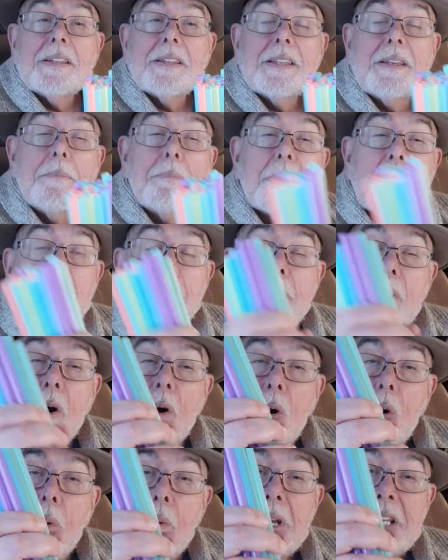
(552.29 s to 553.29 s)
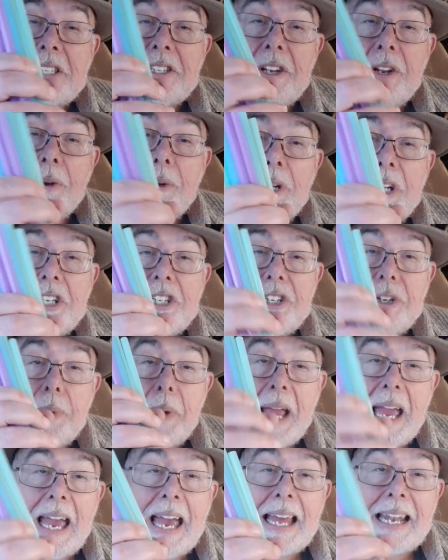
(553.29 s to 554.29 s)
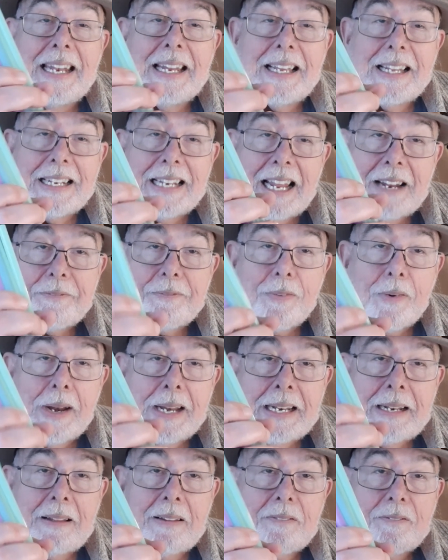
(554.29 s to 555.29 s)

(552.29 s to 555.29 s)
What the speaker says: you pretty well always knew that you had that flame